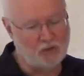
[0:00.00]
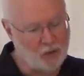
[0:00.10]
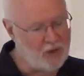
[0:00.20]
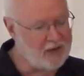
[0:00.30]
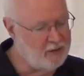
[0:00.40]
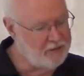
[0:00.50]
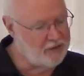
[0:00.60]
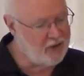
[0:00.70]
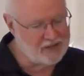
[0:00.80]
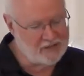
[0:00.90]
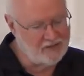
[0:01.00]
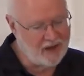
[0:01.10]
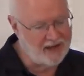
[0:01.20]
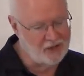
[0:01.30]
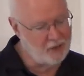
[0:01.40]
you do not know the thoughts of
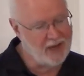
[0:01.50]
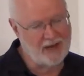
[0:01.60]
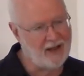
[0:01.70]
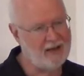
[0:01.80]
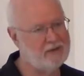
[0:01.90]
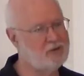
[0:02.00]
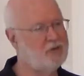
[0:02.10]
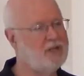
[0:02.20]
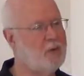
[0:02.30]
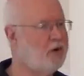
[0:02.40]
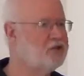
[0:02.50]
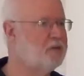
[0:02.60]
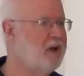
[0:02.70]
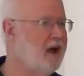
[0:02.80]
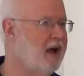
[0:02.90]
God, you cannot truly
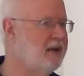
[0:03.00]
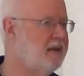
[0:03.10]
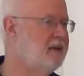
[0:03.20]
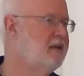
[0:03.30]
worship God.